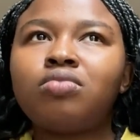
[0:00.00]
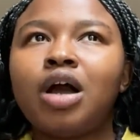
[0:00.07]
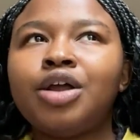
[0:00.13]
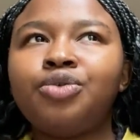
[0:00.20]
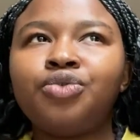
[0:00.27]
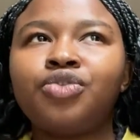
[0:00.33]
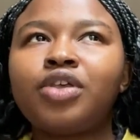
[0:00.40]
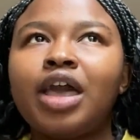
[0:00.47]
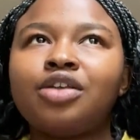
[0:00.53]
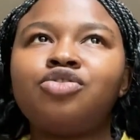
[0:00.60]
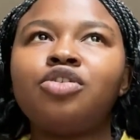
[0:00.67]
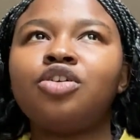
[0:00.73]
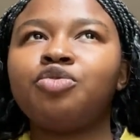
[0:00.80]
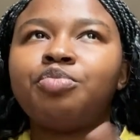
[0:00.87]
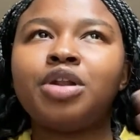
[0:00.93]
I do
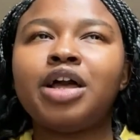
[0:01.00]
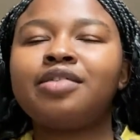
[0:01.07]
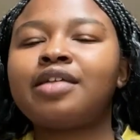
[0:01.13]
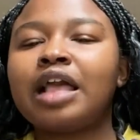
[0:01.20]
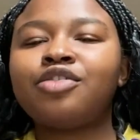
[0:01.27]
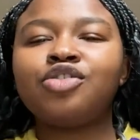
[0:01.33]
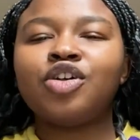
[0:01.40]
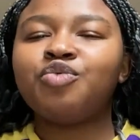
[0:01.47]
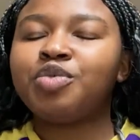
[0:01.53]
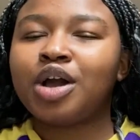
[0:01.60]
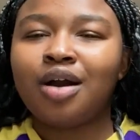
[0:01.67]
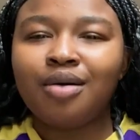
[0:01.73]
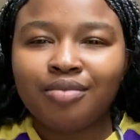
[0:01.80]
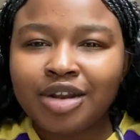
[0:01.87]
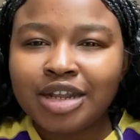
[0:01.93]
sketches, but like sketches have
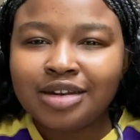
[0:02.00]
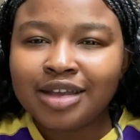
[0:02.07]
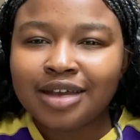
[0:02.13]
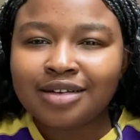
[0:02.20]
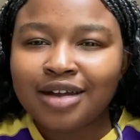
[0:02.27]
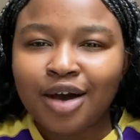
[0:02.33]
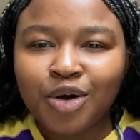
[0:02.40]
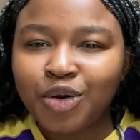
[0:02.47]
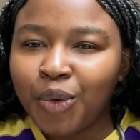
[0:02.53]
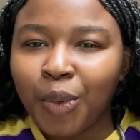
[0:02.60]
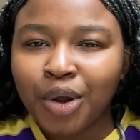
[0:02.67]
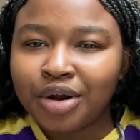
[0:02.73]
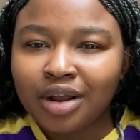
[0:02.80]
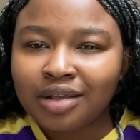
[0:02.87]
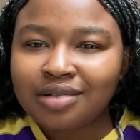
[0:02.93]
become really dead now. No
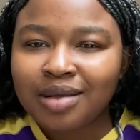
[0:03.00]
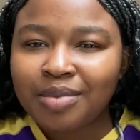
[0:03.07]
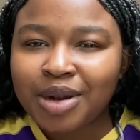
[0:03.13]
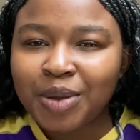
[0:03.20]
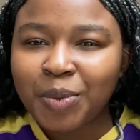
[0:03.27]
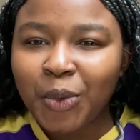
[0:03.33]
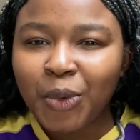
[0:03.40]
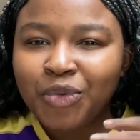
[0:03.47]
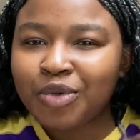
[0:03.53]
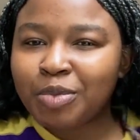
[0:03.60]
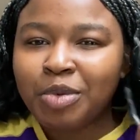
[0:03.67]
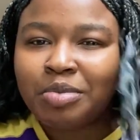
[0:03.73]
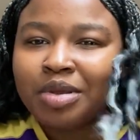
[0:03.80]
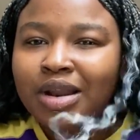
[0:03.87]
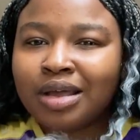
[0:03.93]
one does them anymore. So I'm
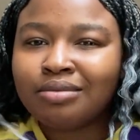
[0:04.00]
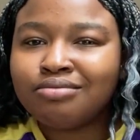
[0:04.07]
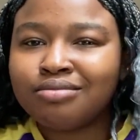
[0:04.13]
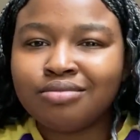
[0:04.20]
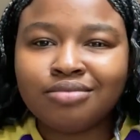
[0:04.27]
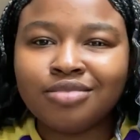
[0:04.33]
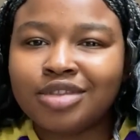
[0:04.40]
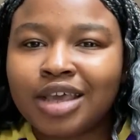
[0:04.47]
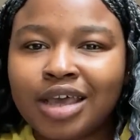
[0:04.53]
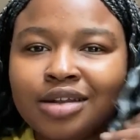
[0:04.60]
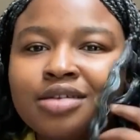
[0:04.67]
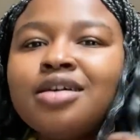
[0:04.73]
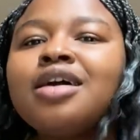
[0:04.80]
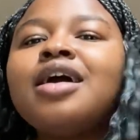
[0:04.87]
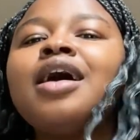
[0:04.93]
a bit like, mm,
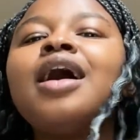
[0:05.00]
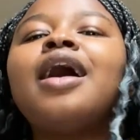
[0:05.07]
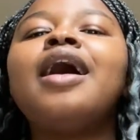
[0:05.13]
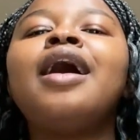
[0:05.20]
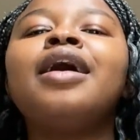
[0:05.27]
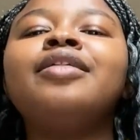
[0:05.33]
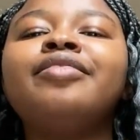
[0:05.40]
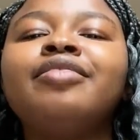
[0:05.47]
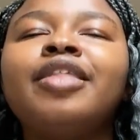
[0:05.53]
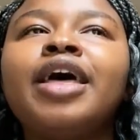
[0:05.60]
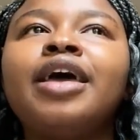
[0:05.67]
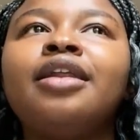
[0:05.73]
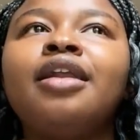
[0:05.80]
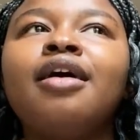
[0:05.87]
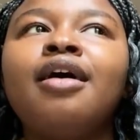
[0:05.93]
dead. And
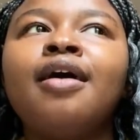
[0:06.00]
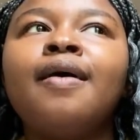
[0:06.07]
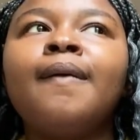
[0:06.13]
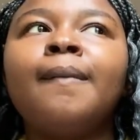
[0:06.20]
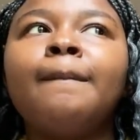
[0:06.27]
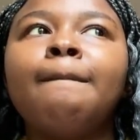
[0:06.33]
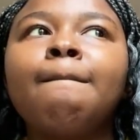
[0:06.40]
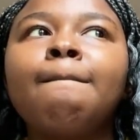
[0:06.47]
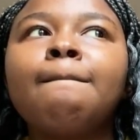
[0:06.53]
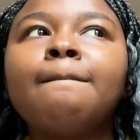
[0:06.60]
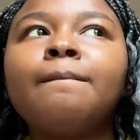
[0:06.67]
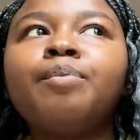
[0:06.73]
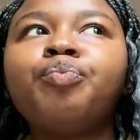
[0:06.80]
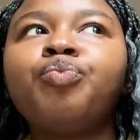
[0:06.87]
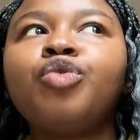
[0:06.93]
then um
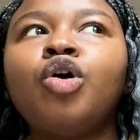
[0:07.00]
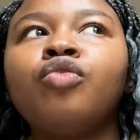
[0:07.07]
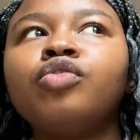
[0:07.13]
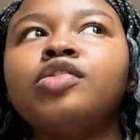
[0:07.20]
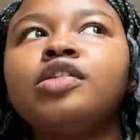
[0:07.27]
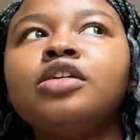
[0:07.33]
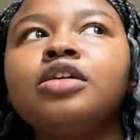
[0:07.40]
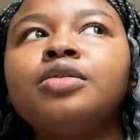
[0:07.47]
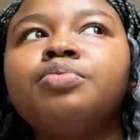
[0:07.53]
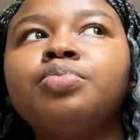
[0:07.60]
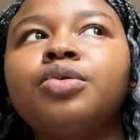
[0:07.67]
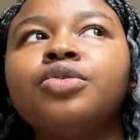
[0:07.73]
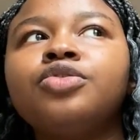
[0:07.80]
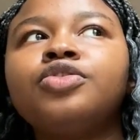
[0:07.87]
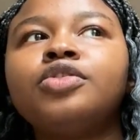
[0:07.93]
obviously
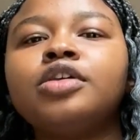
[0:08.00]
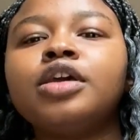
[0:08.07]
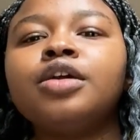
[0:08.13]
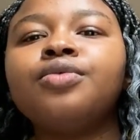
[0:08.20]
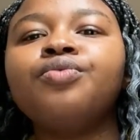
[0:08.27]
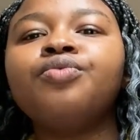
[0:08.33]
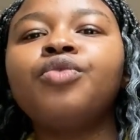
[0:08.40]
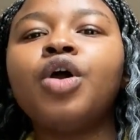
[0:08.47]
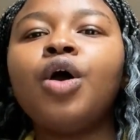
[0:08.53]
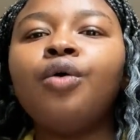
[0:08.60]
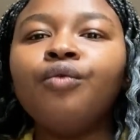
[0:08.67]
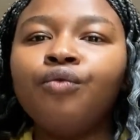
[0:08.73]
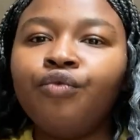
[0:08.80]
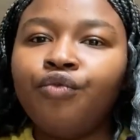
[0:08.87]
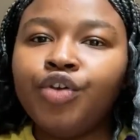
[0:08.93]
posting
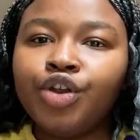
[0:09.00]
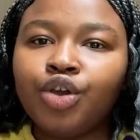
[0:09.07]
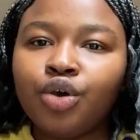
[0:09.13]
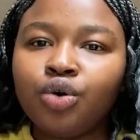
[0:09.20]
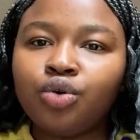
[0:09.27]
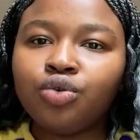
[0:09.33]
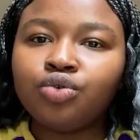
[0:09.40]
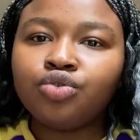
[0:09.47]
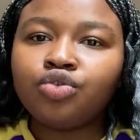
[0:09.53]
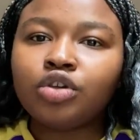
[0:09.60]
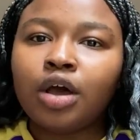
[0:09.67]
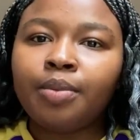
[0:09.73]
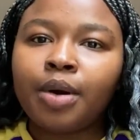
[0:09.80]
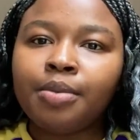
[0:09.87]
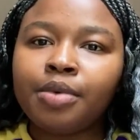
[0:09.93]
videos
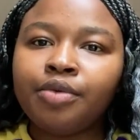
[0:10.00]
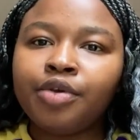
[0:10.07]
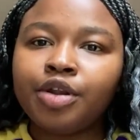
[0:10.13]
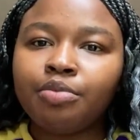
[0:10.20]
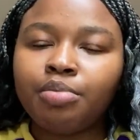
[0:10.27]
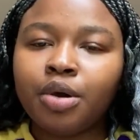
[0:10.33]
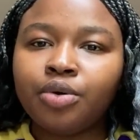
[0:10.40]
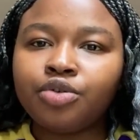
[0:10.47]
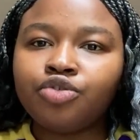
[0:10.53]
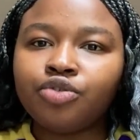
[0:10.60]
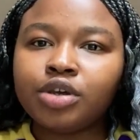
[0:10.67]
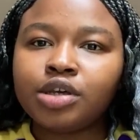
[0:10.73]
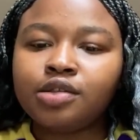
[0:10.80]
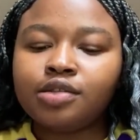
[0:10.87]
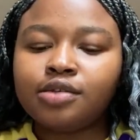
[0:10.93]
about me reading
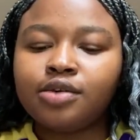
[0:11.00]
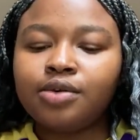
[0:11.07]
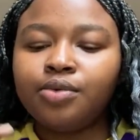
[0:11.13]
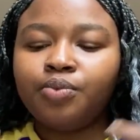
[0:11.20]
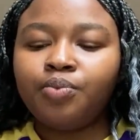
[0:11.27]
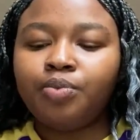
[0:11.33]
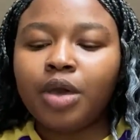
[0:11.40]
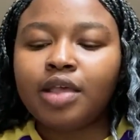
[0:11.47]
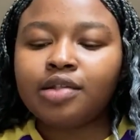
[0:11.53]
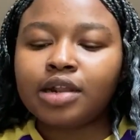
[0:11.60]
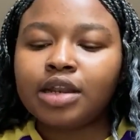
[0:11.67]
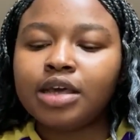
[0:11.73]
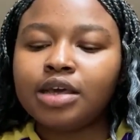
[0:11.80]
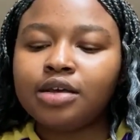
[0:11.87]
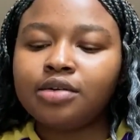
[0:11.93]
poetry. So
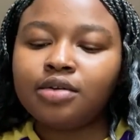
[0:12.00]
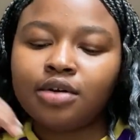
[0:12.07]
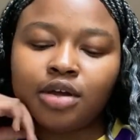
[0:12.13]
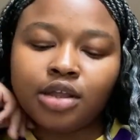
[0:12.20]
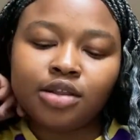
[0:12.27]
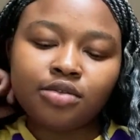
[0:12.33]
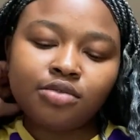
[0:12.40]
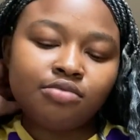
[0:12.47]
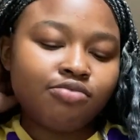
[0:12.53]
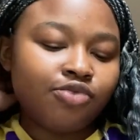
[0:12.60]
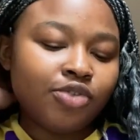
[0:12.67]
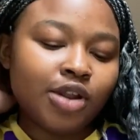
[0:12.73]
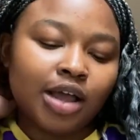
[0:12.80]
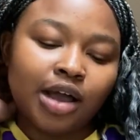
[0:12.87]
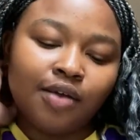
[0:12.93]
basically, I
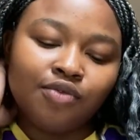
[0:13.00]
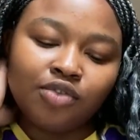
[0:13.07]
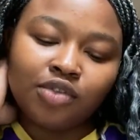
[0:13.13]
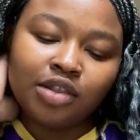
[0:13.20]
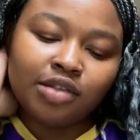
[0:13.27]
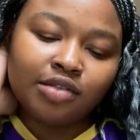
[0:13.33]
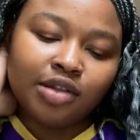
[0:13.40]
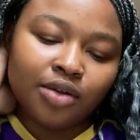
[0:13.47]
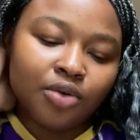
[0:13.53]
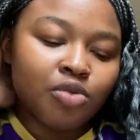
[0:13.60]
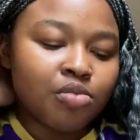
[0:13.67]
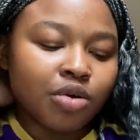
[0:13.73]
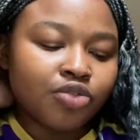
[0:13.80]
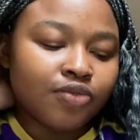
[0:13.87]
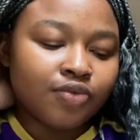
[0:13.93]
feel like I've just listed a whole
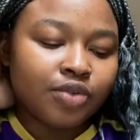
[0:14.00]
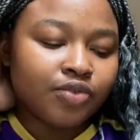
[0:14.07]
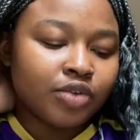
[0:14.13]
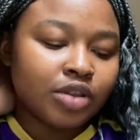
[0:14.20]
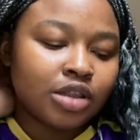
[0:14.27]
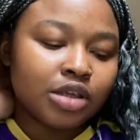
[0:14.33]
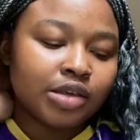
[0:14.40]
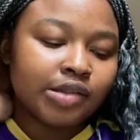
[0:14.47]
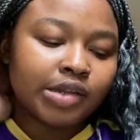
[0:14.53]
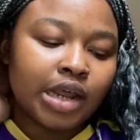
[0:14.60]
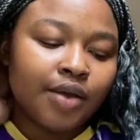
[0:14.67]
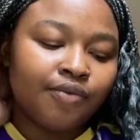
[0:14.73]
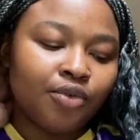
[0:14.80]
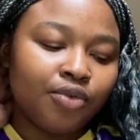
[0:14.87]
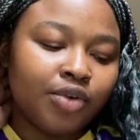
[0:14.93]
bunch of different things and
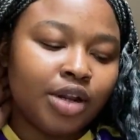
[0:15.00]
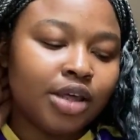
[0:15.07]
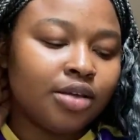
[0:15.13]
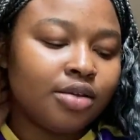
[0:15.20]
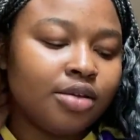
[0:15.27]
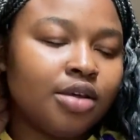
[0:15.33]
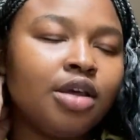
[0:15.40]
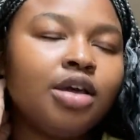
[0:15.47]
I've not really.